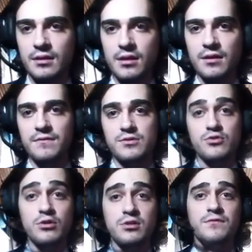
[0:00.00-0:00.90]
With
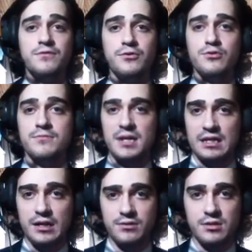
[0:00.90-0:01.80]
certain foods, many
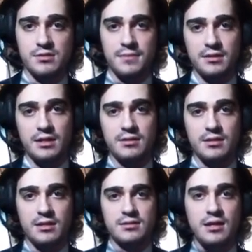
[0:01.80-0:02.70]
countries mandate
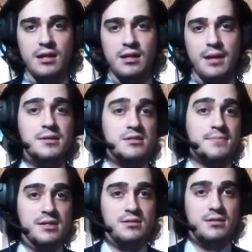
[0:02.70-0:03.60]
that labels
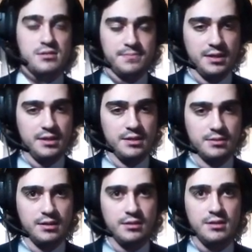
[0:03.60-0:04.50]
must display
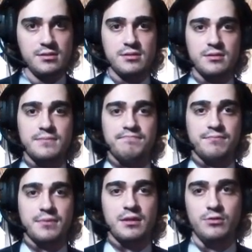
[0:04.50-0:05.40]
ingredients,
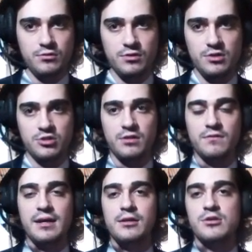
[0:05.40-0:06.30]
nutritional
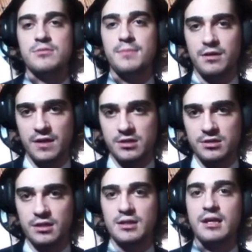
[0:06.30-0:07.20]
values,
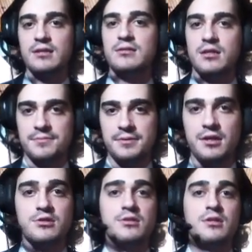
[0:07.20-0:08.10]
manufacturing date,
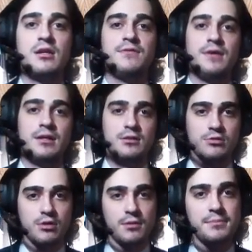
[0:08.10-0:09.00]
expiration date. Failure to
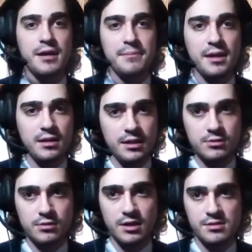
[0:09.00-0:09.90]
comply may lead
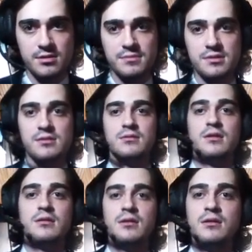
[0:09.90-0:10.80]
to customs
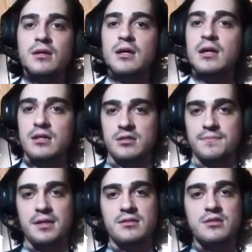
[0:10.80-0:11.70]
restricting its
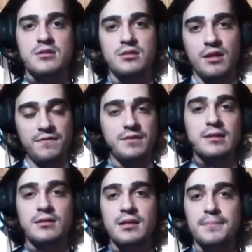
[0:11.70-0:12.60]
passage
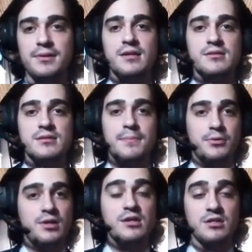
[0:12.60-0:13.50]
indefinitely, plus a
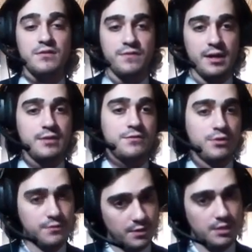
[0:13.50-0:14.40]
potential fine
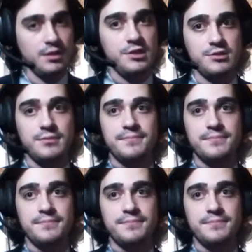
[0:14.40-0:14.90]
for violation.